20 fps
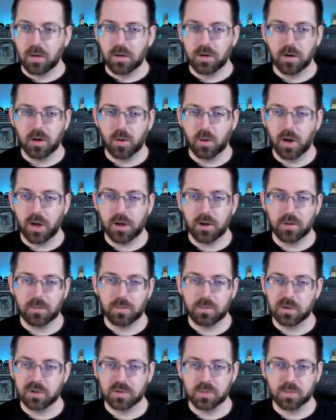No item.
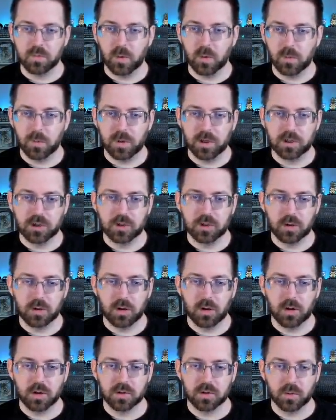Just want to make
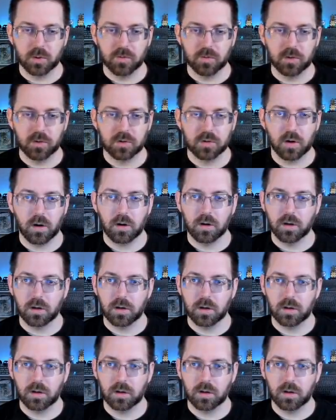sure, because we have the trunk.